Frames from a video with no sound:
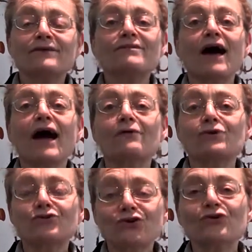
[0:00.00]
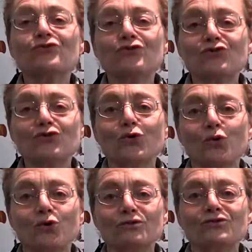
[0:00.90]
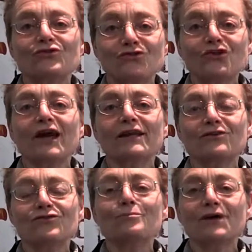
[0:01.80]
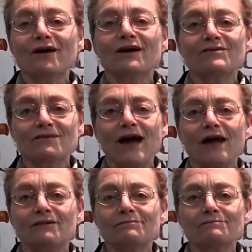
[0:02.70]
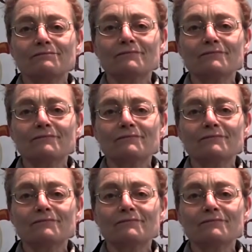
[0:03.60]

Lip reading: And I returned to school to study to be a chazan.